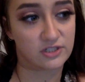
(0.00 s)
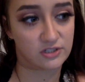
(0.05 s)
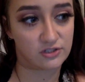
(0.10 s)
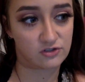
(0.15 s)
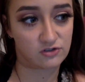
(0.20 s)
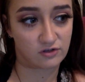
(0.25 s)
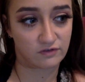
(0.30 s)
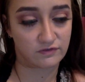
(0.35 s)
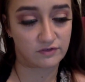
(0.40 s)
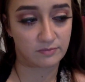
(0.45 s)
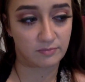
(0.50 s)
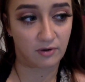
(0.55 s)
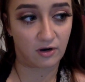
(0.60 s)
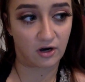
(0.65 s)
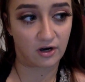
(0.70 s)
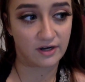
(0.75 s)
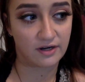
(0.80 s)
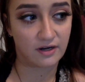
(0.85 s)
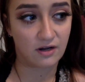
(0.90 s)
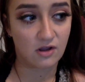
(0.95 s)
to drift
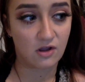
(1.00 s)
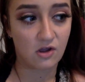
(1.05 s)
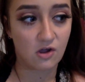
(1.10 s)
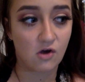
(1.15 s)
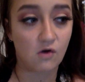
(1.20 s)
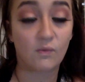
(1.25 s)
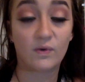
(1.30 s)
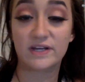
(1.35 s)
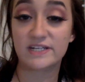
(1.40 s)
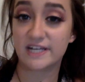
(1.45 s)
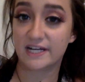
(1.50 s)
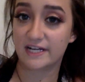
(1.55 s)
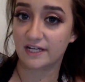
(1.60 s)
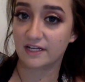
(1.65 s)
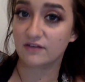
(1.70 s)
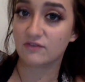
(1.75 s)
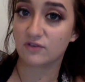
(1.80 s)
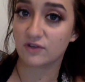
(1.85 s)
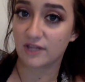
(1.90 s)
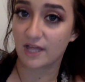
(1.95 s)
apart when
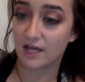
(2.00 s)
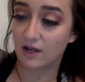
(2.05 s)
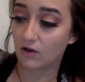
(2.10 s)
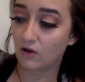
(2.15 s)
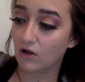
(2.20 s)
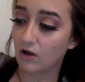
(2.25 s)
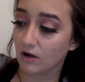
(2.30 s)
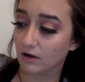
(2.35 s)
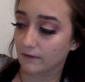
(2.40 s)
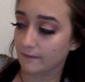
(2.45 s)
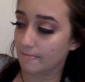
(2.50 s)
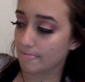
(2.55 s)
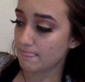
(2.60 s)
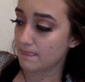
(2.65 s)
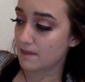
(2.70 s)
dating for that long.